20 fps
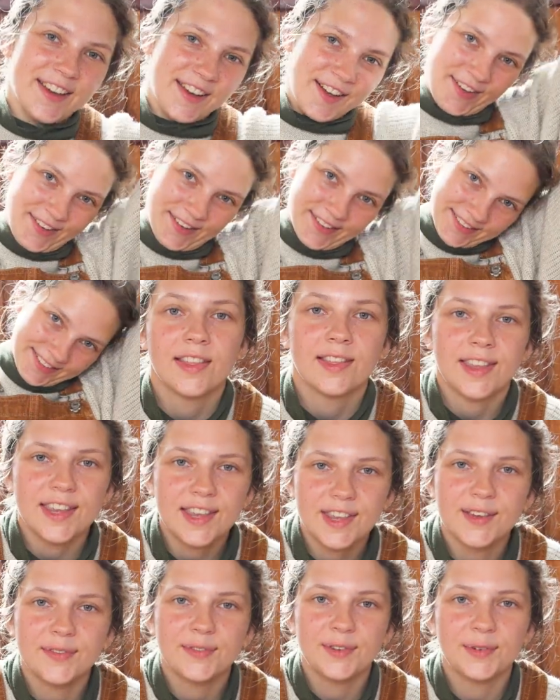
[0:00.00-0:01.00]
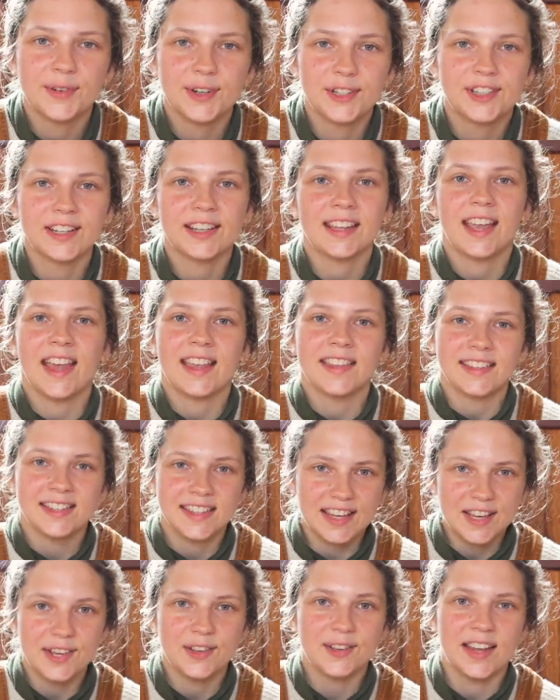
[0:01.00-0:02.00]
go. Thank you for watching and
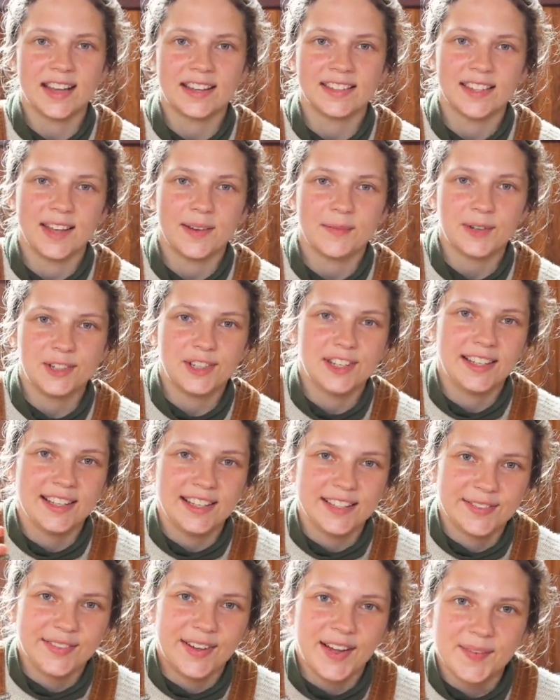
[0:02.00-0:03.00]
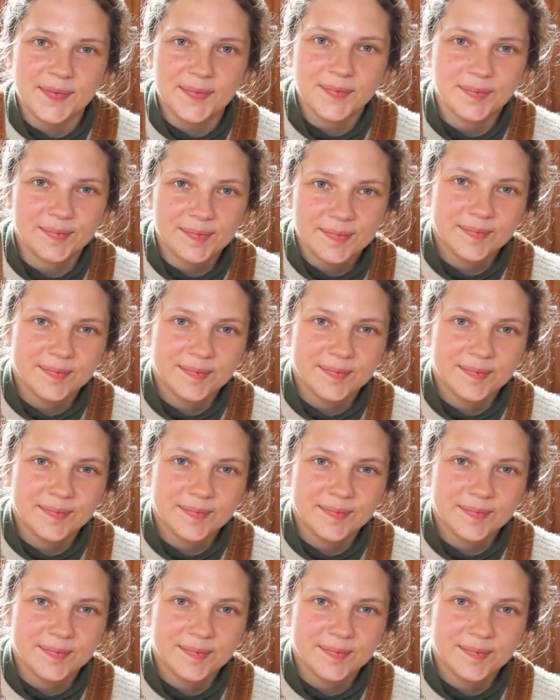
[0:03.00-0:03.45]
see you next time on Chilli's Farm.